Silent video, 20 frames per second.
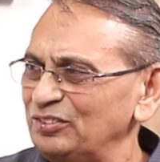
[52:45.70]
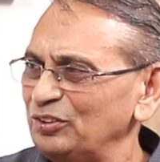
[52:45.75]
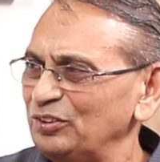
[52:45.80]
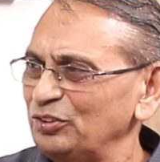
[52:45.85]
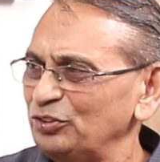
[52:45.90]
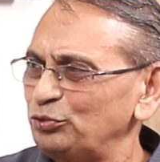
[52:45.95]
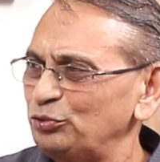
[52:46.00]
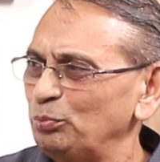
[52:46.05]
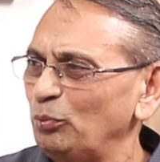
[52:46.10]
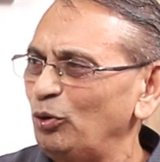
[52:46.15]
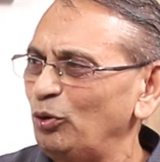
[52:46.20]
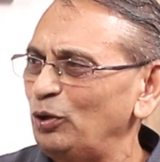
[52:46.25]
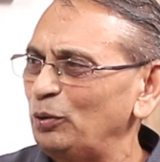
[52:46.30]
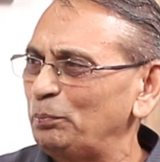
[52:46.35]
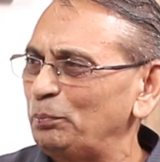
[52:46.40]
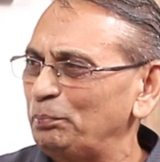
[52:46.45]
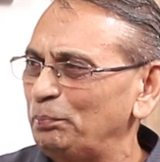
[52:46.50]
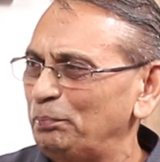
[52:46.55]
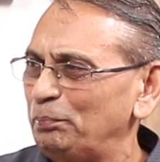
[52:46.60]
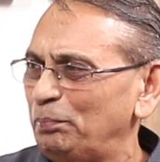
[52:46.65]
So
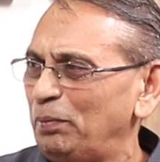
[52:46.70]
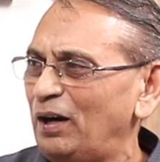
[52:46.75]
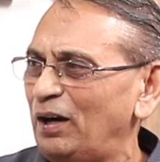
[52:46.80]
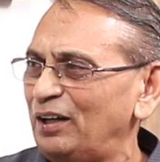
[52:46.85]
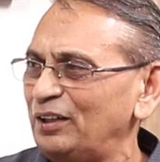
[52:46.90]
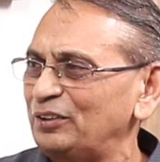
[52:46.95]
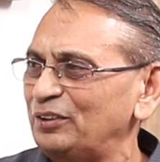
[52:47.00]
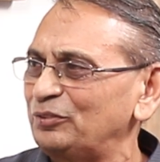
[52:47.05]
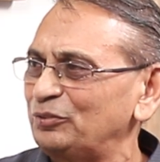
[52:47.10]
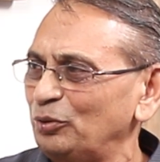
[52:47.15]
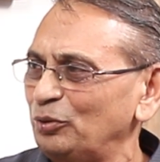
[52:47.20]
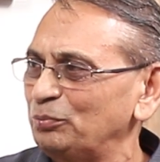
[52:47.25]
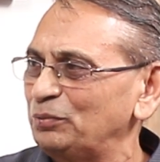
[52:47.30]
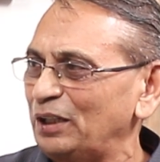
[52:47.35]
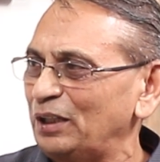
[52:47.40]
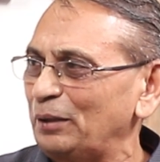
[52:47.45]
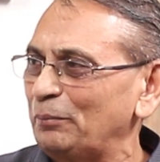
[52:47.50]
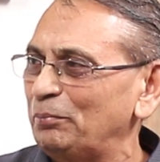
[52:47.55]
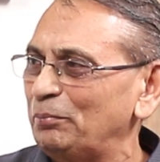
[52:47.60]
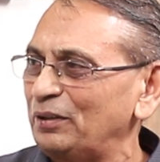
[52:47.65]
small part of
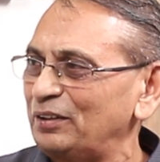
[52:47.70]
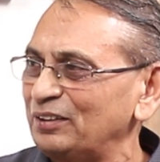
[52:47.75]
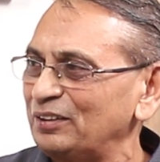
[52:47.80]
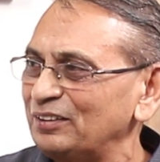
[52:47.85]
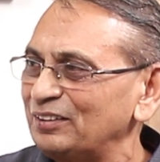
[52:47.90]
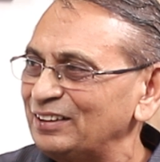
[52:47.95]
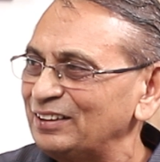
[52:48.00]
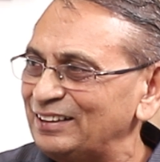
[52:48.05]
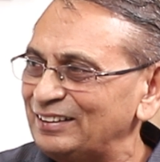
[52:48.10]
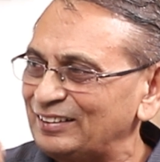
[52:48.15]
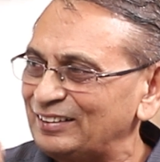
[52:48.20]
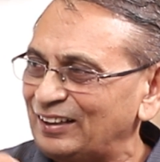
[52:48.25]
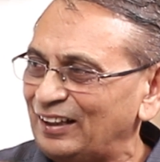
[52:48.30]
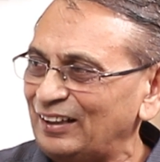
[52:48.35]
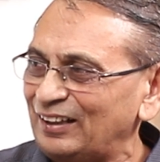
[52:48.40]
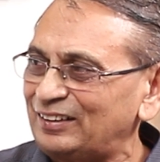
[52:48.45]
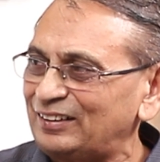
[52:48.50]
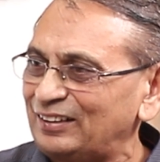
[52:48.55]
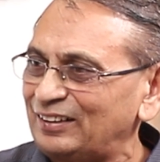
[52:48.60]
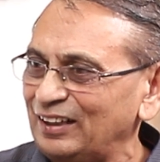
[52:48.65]
the rubber is
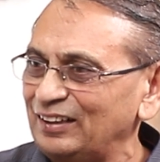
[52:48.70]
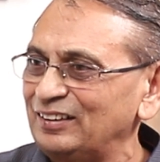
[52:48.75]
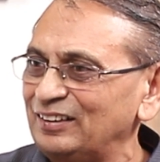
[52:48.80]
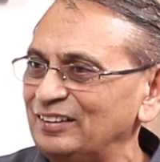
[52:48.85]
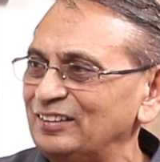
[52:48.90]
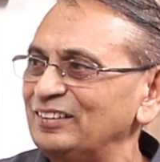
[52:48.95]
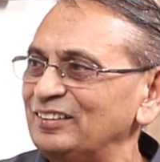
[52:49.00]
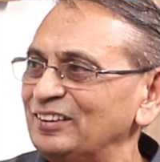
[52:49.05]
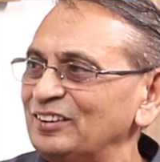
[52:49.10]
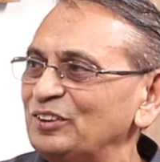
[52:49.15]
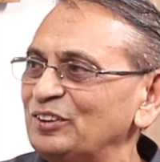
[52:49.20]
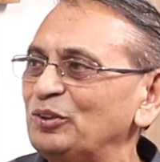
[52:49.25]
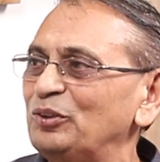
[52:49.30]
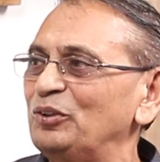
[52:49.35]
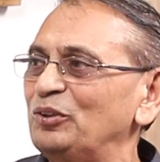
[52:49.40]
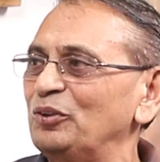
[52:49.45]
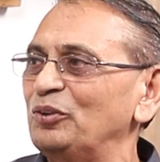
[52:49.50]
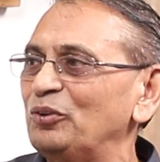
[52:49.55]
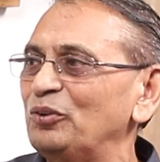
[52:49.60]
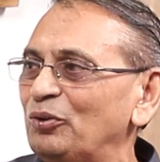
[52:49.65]
cut and
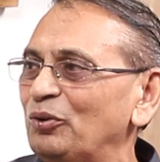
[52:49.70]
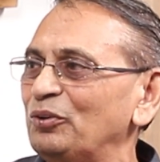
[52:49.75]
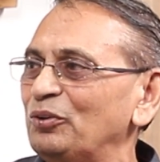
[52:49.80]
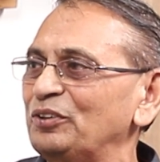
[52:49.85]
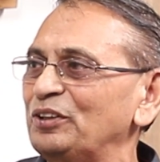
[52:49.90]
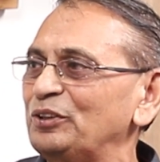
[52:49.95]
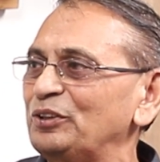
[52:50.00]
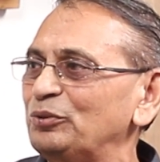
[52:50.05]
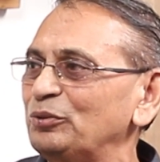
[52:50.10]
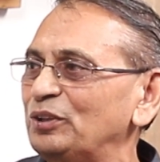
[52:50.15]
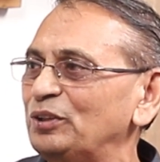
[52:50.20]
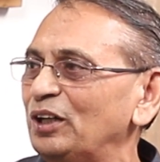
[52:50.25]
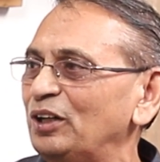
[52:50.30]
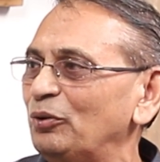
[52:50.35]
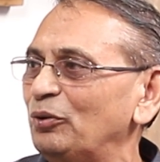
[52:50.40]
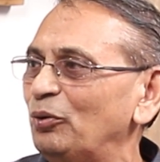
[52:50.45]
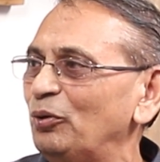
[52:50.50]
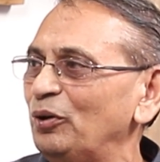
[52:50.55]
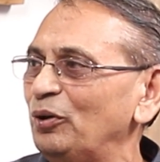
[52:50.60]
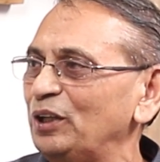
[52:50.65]
goes into the
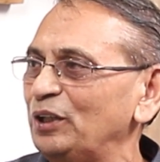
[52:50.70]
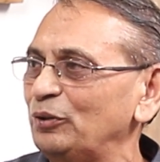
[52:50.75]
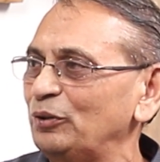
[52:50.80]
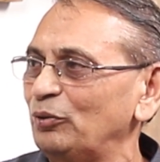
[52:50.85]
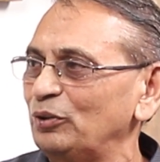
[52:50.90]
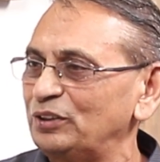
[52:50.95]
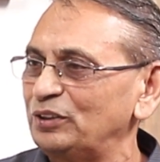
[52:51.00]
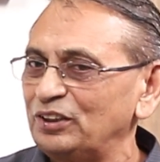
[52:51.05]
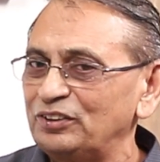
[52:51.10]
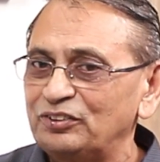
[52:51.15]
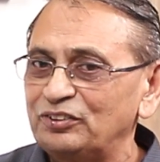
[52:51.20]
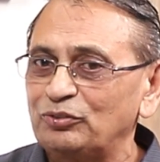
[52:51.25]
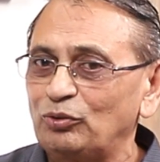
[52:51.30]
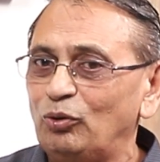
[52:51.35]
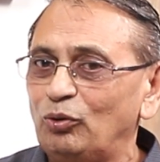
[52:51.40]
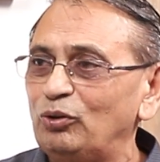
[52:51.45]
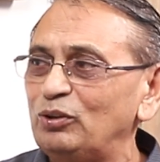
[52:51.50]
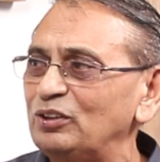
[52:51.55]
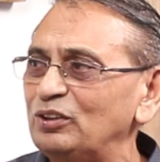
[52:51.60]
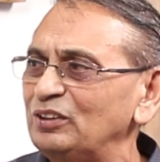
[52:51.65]
oil. Or this is
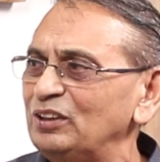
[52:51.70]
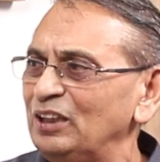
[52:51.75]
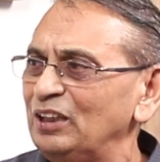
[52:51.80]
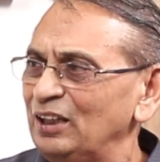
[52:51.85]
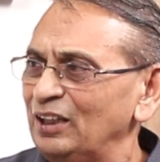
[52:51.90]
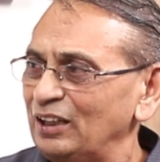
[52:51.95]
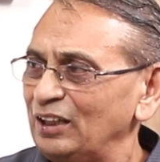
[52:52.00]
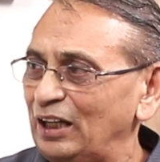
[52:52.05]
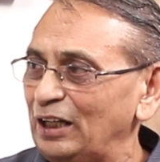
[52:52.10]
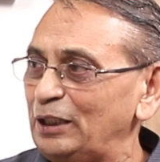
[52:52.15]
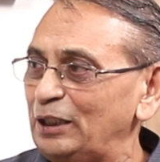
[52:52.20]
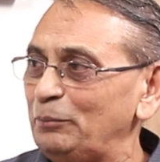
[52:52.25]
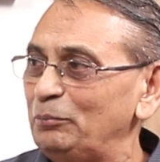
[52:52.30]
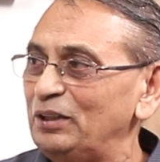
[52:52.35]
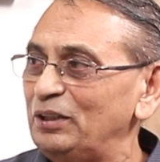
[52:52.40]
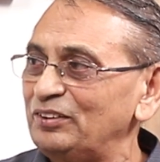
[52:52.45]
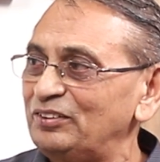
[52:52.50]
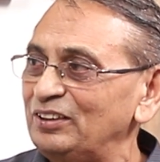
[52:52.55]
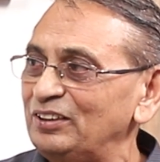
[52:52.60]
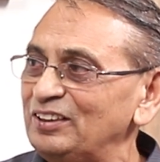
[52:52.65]
all
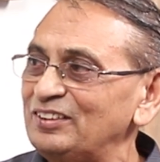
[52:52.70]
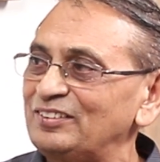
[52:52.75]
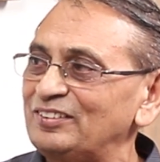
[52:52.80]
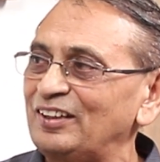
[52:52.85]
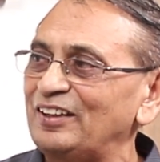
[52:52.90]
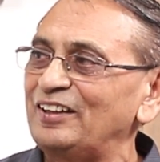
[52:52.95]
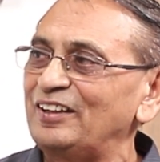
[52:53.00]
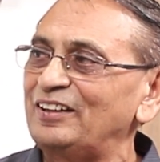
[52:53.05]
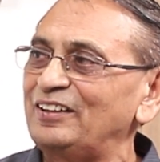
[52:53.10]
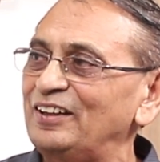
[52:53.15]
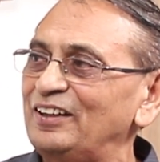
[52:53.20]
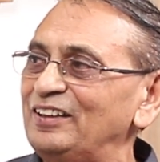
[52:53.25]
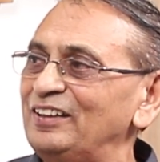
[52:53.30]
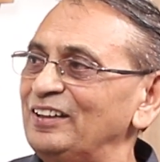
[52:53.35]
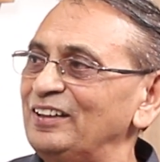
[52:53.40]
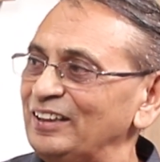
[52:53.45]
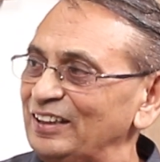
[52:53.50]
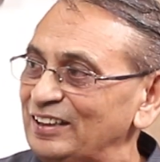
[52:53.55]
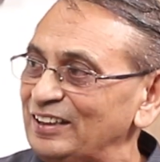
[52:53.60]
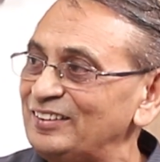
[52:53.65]
contamination is generated
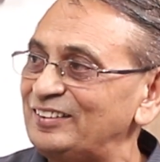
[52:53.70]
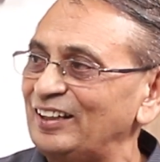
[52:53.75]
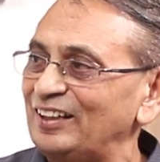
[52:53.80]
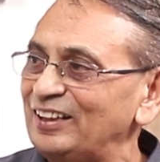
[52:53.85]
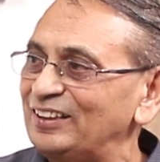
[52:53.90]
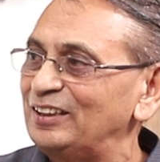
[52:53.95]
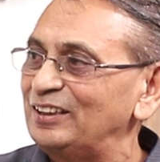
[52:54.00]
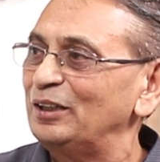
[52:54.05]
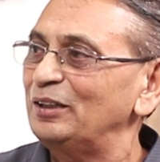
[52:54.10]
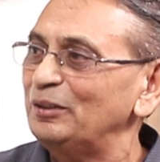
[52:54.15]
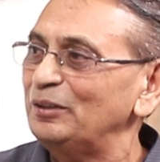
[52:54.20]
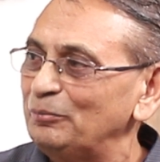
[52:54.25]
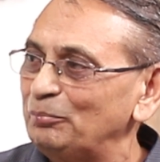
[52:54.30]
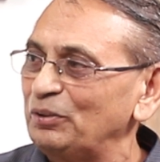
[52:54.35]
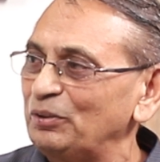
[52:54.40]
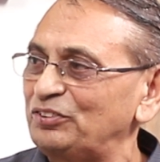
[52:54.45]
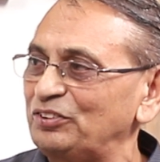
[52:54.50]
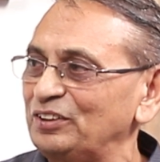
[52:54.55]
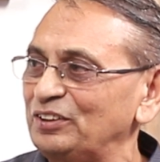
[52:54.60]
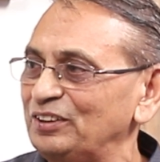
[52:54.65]
inside the
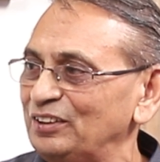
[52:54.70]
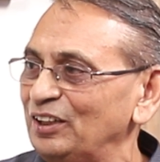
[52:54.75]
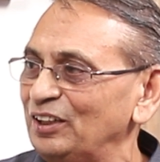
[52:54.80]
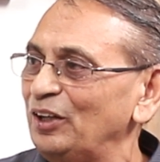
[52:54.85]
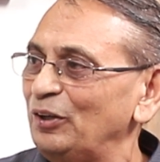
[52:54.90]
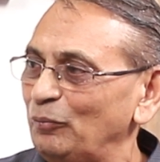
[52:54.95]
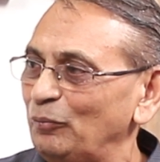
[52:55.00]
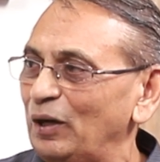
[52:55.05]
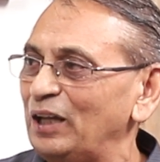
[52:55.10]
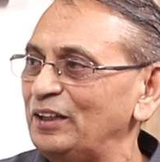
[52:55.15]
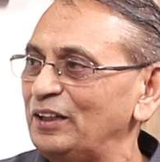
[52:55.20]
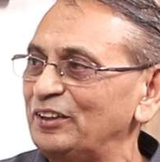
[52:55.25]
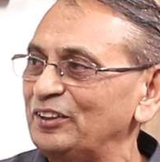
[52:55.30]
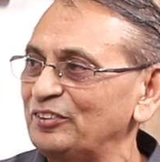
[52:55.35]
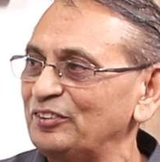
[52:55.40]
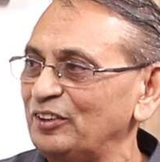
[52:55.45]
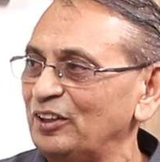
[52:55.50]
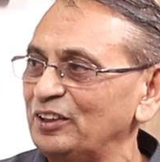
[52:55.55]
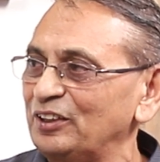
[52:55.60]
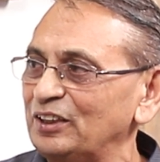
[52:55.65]
machine while it
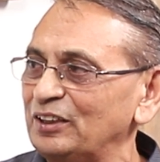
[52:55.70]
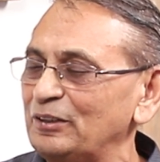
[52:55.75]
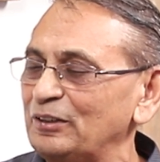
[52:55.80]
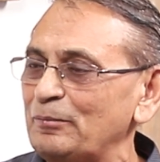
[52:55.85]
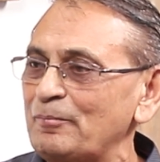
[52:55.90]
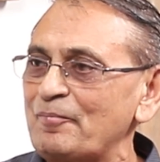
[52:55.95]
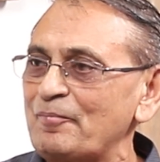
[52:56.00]
is running.